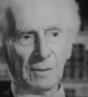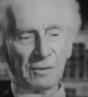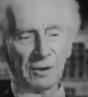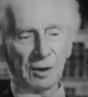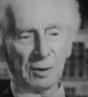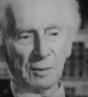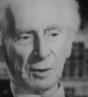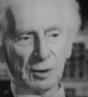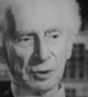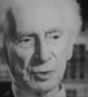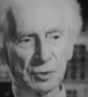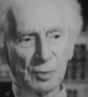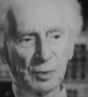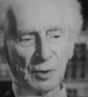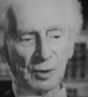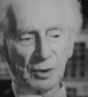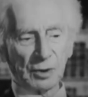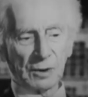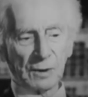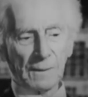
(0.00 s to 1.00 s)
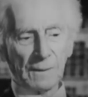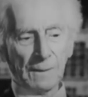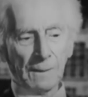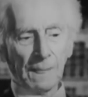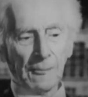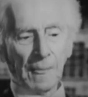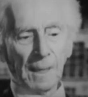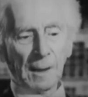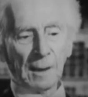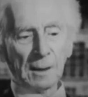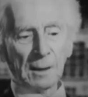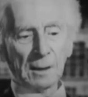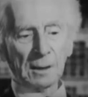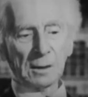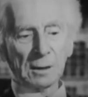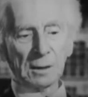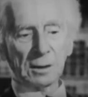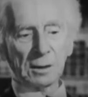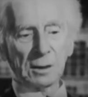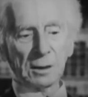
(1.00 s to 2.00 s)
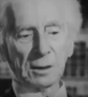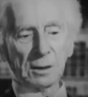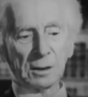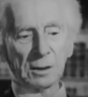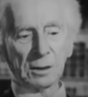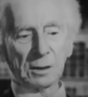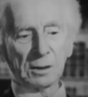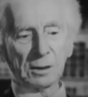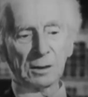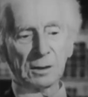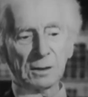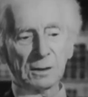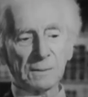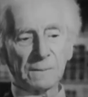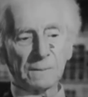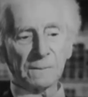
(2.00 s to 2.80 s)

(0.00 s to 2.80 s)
very much more. In